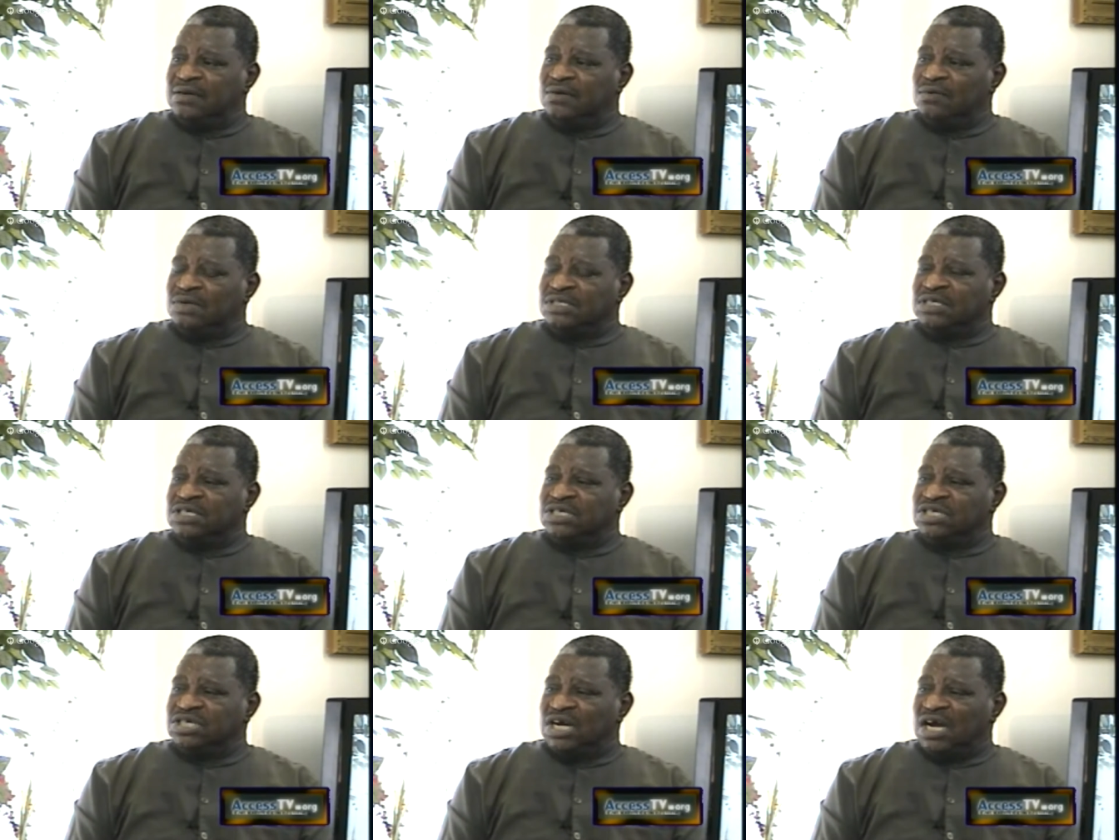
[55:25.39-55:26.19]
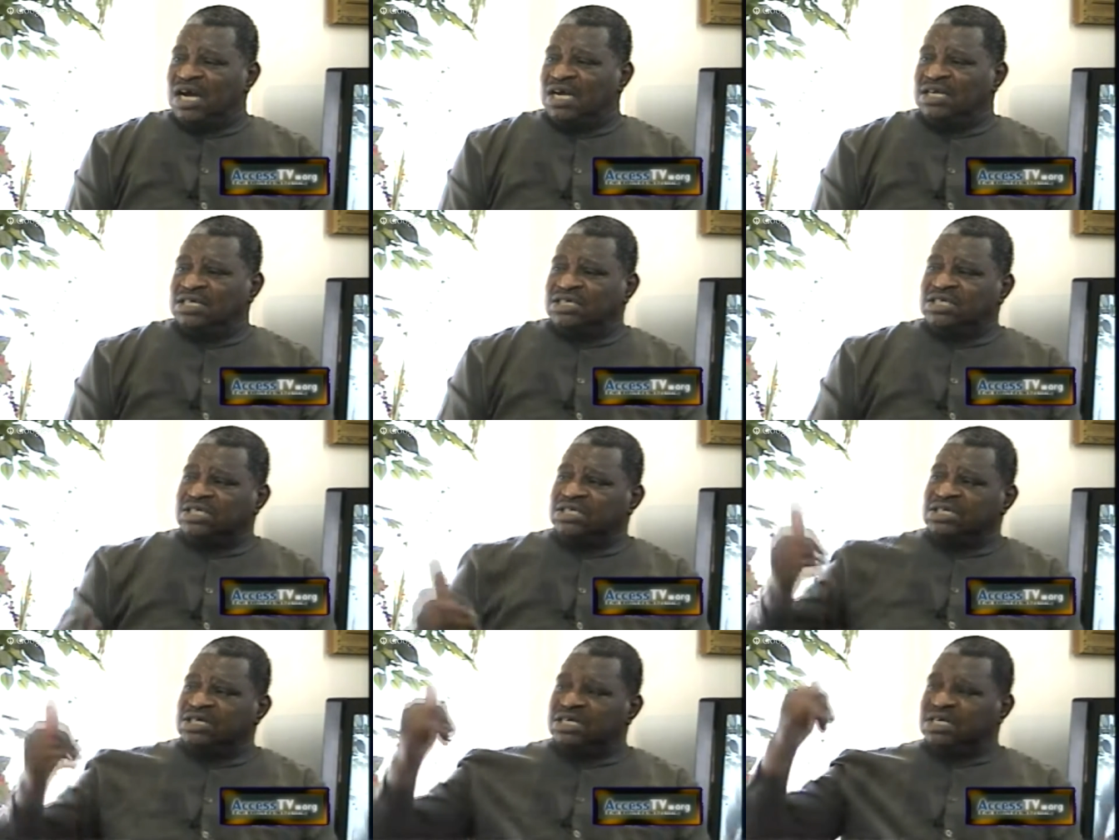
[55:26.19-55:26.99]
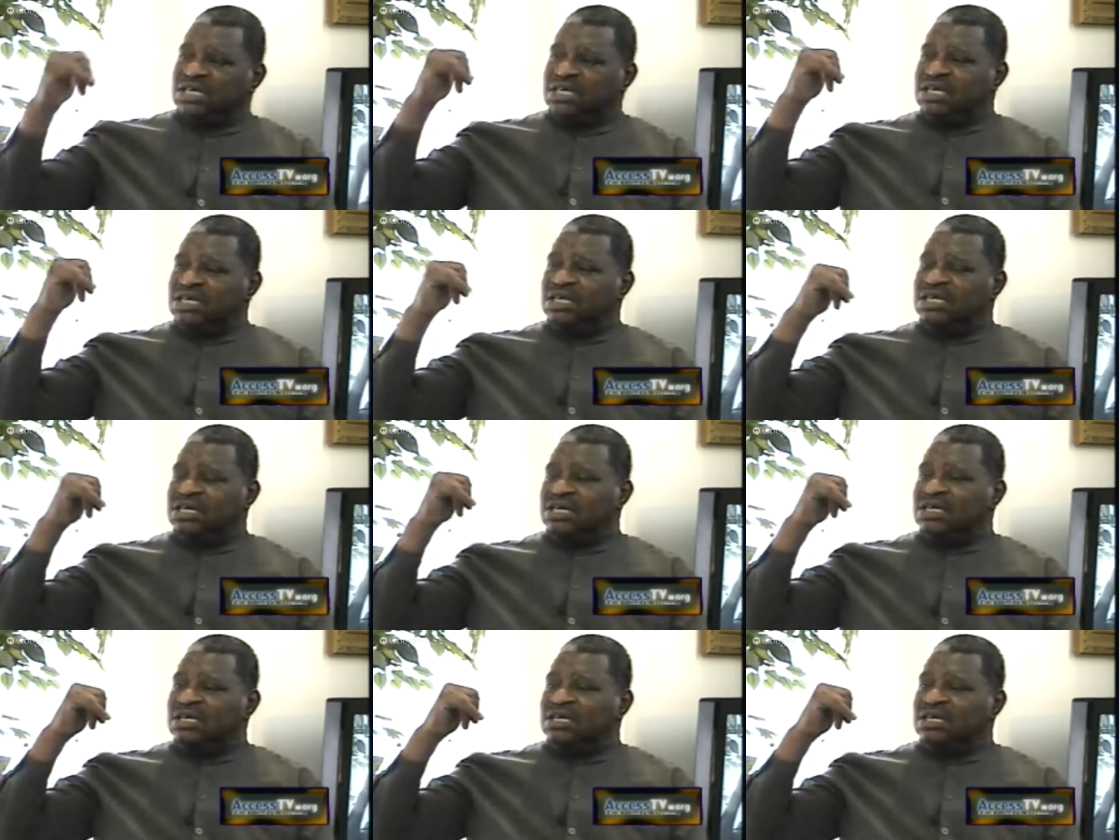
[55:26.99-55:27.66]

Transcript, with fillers: was in charge here